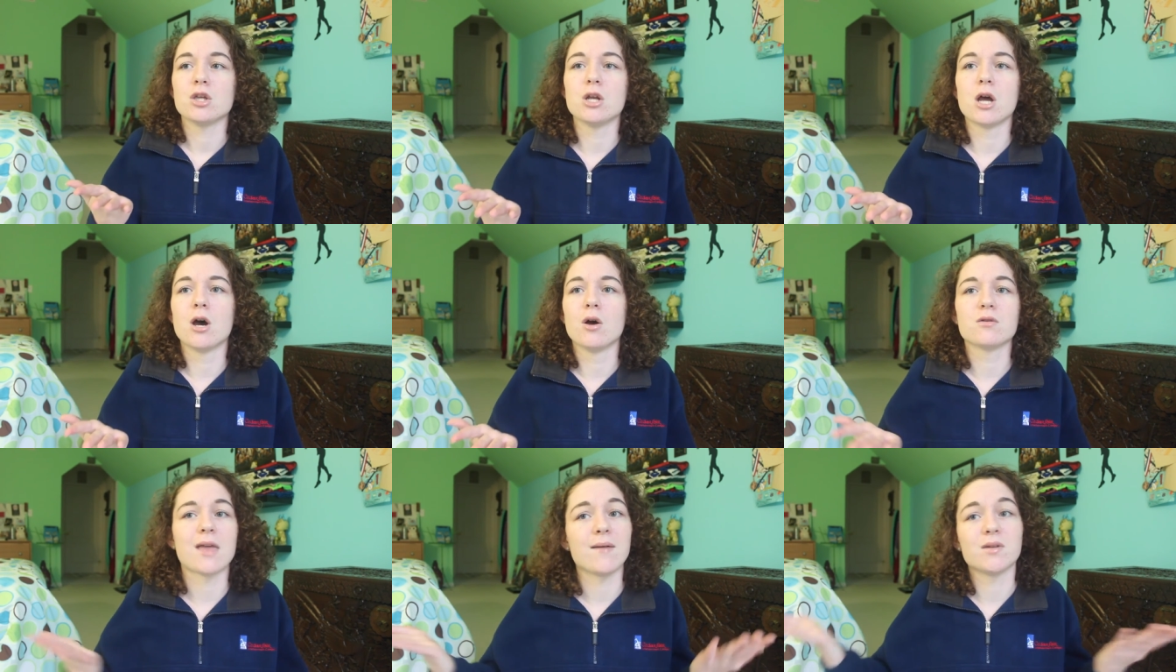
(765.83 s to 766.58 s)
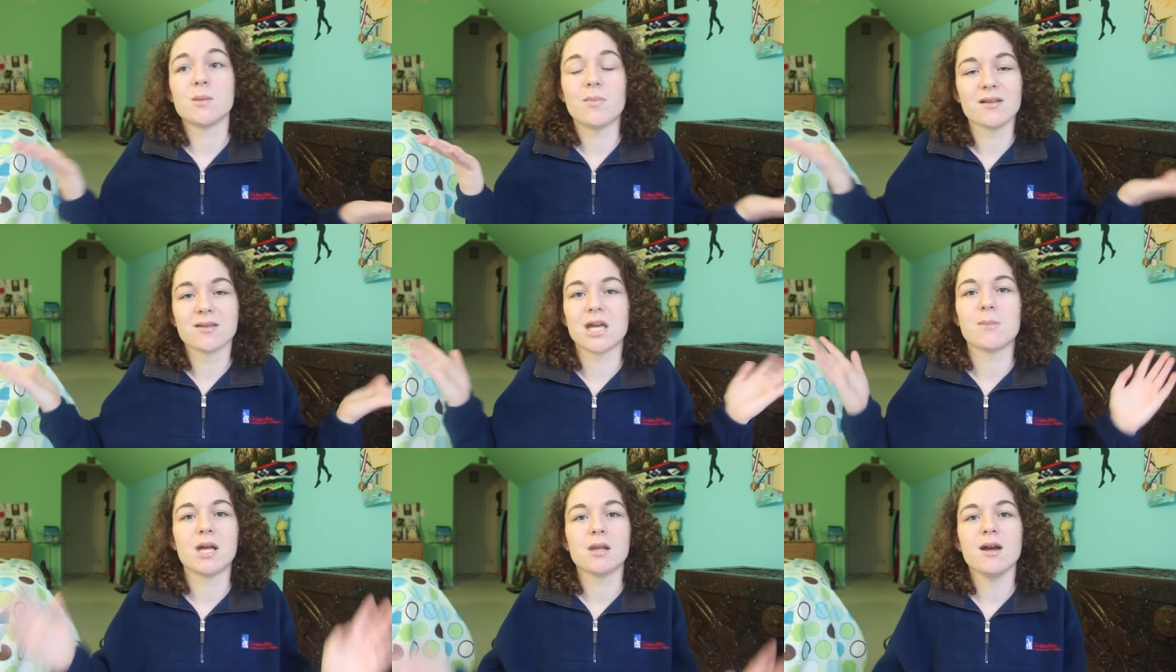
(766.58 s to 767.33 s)
you know having the best day
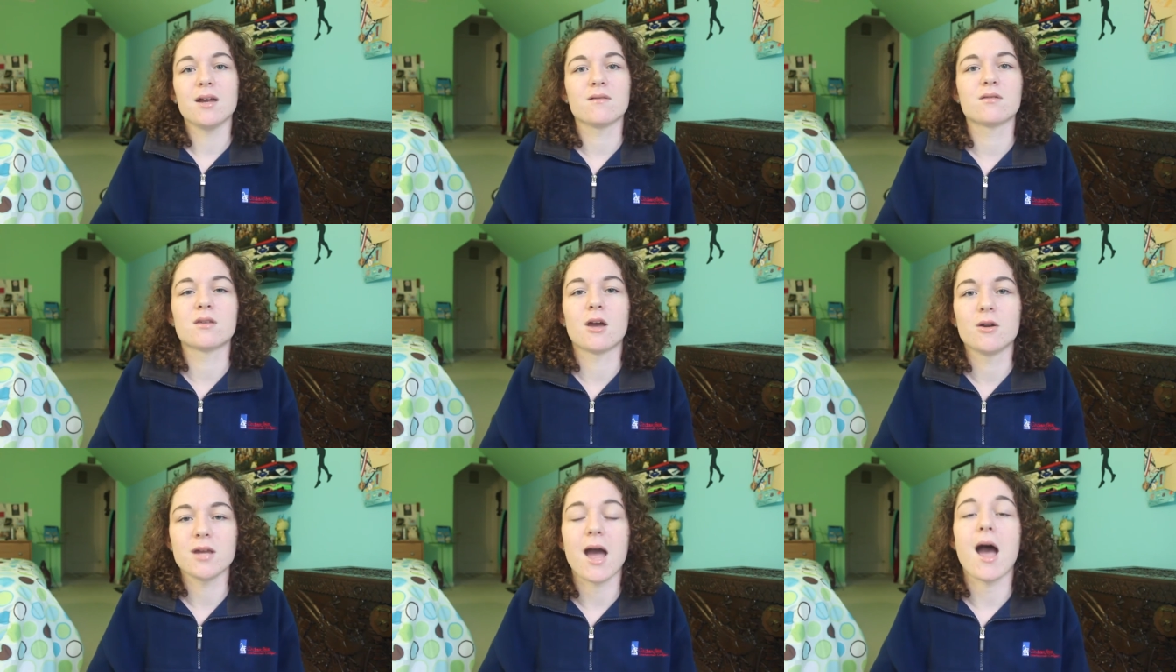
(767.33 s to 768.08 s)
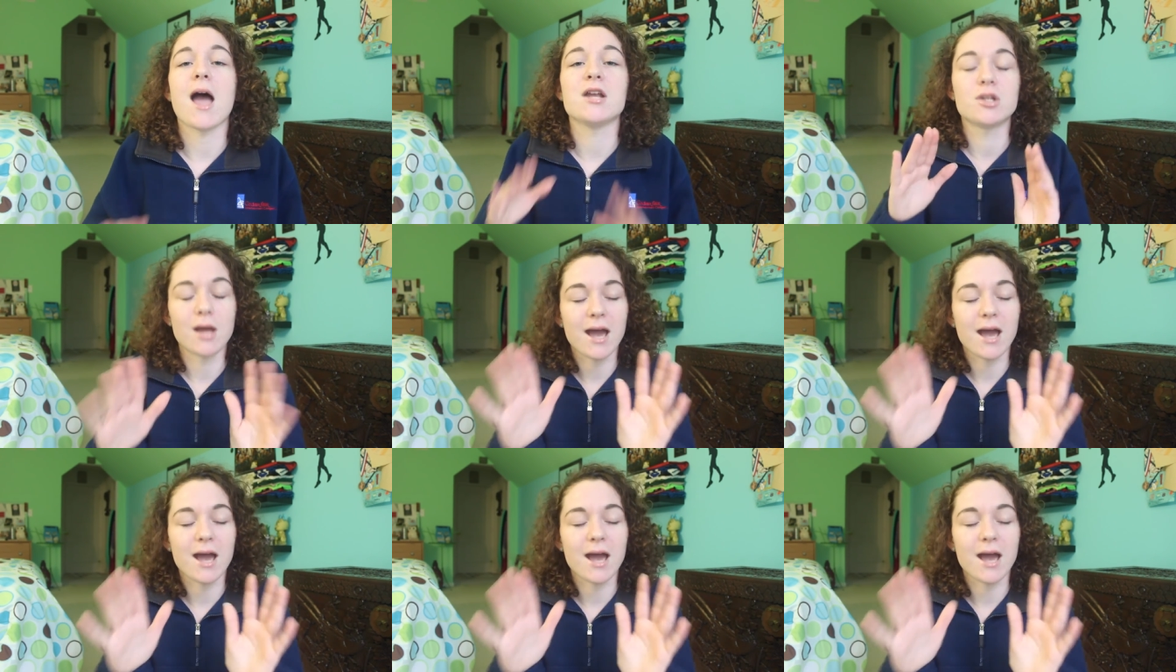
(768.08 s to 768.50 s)
of my life so yeah I,